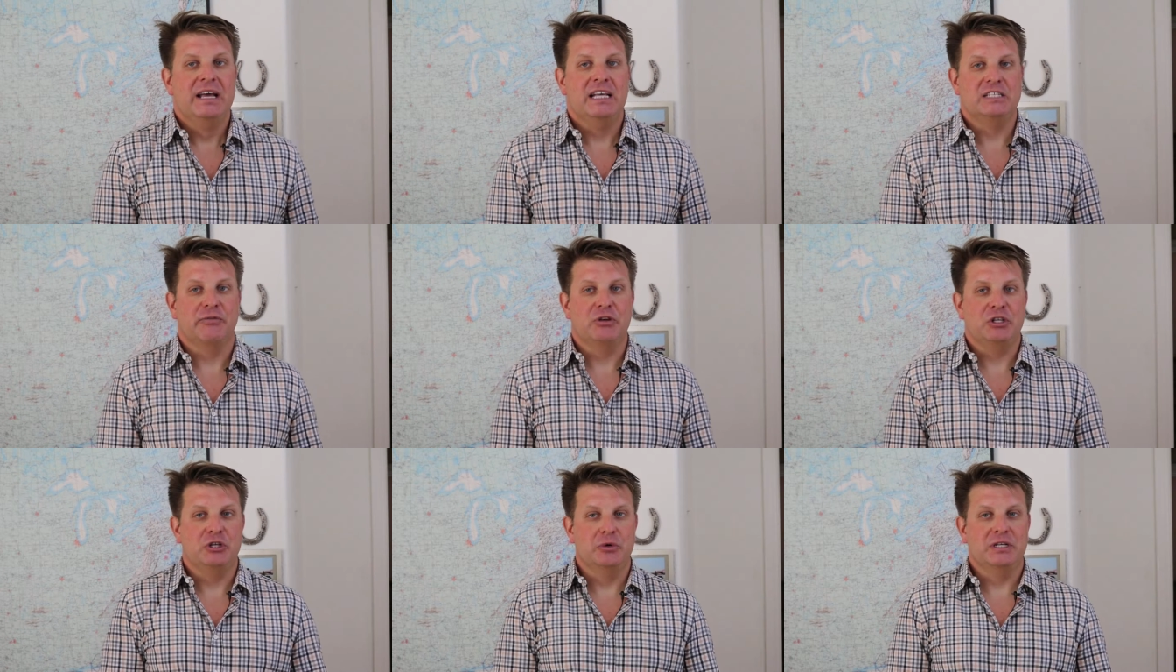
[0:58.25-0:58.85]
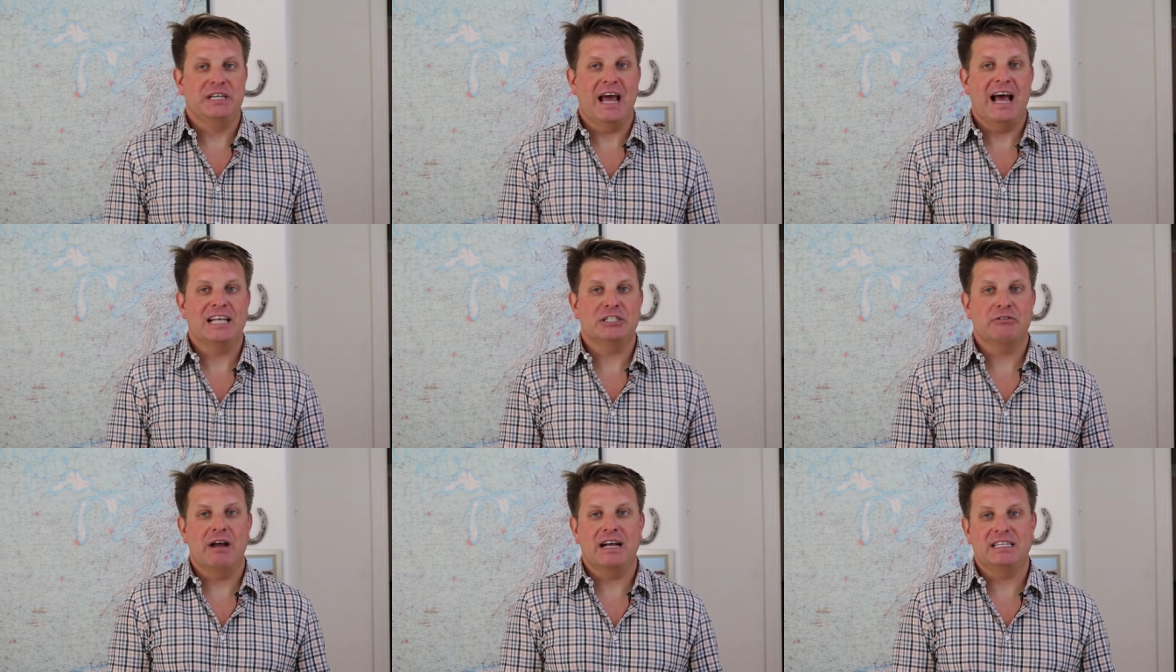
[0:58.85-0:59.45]
is if we do a
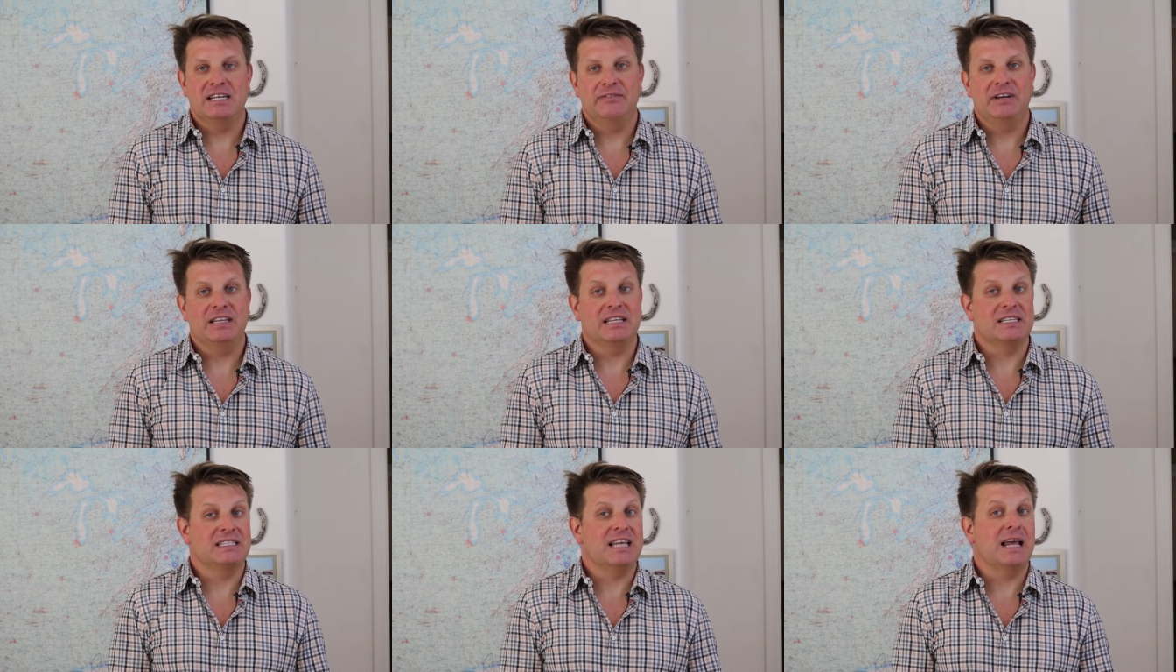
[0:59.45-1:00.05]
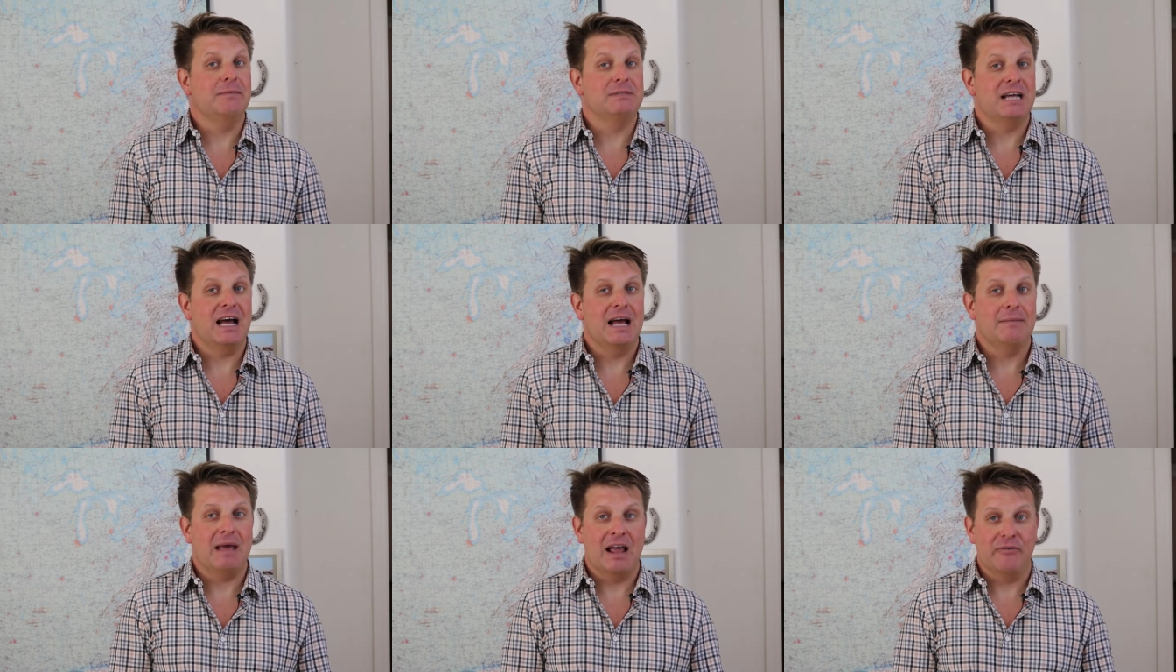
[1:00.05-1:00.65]
task or activity at the same time